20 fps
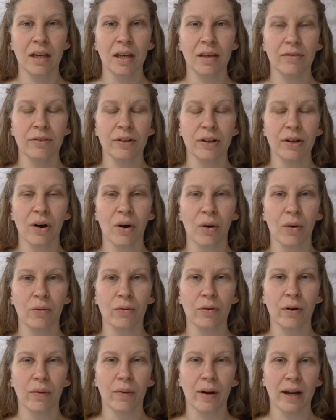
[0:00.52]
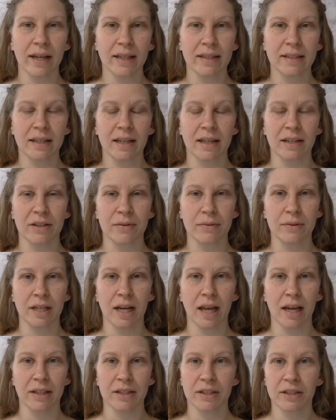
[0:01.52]
If you're overweight and you would
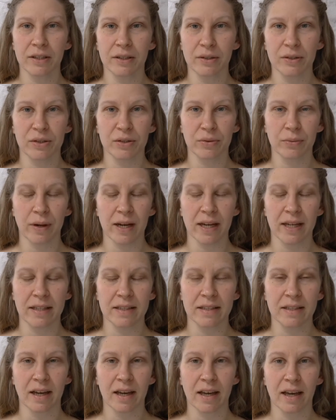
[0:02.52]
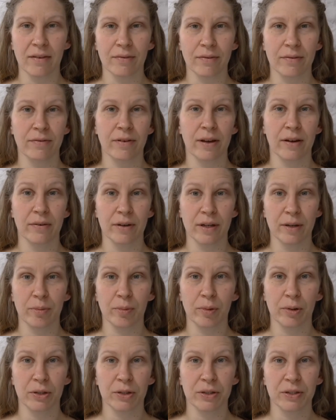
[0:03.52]
like to lose weight, I have a very
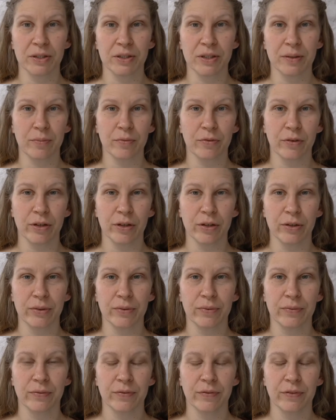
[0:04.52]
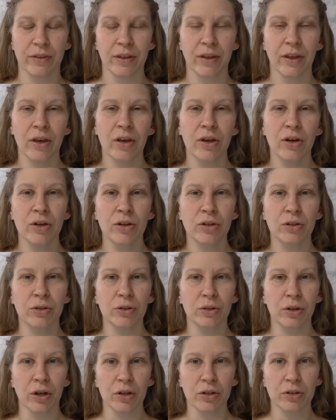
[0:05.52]
important tip for you.
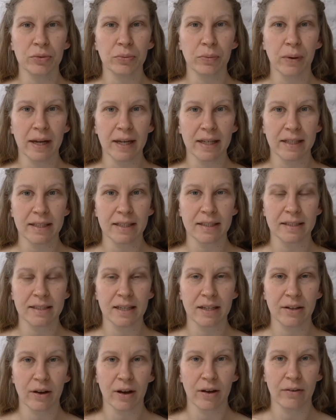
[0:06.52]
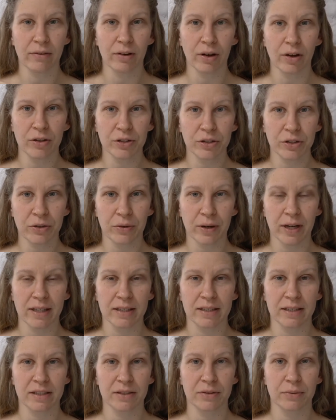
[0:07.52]
Do not wait until you have lost your
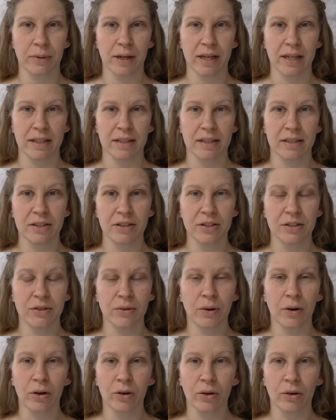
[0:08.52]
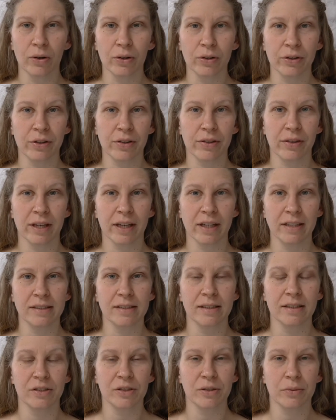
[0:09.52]
excess weight to do all the things
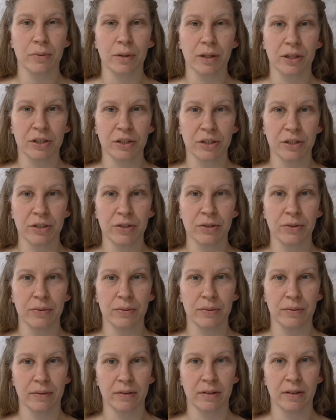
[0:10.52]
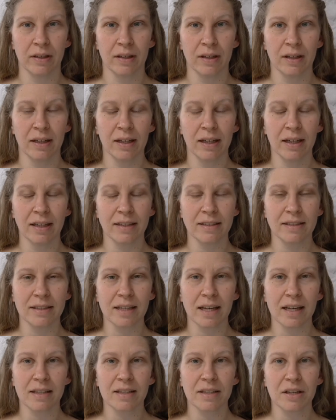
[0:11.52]
that you want to do.
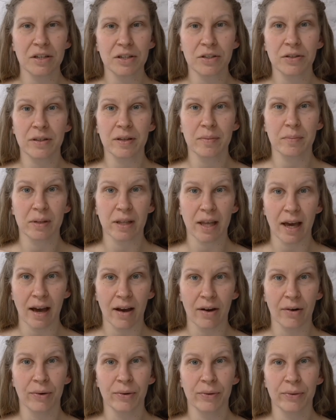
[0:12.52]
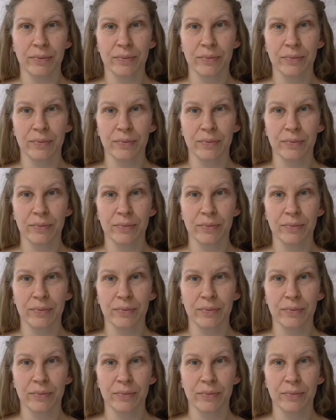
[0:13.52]
Instead, do them now.